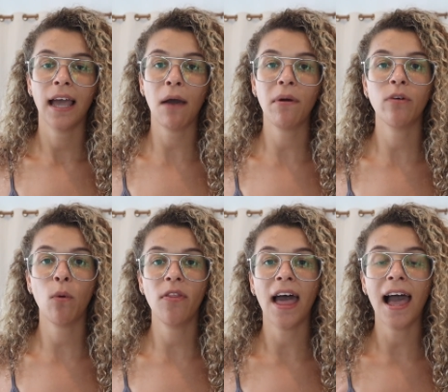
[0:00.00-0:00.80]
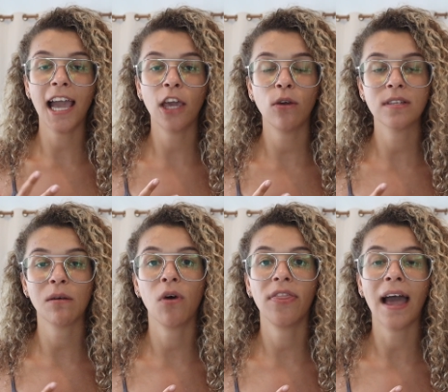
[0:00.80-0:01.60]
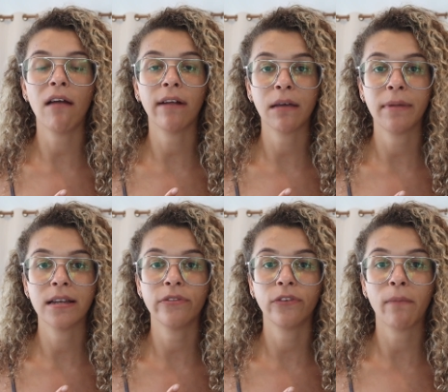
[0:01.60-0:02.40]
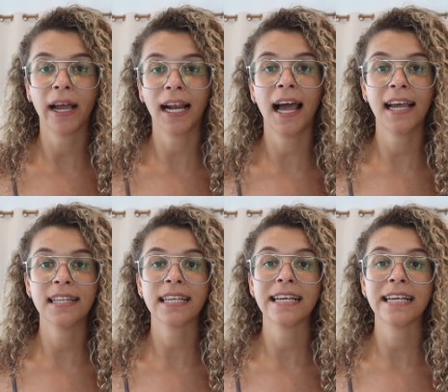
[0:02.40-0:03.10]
However, one that I use and one that I recommend for my clients